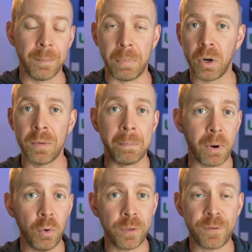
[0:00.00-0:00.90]
burn
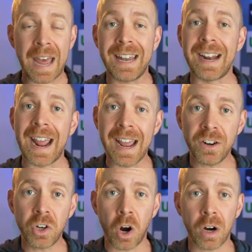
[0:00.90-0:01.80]
both fat
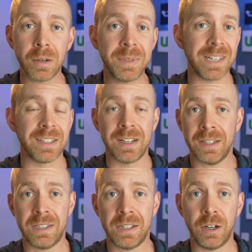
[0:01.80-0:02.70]
and carbs is
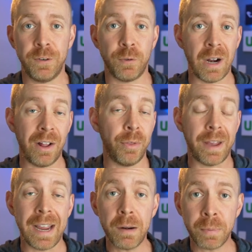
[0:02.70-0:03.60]
necessary for health
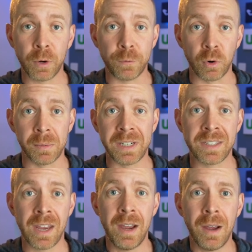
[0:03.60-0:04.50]
and performance,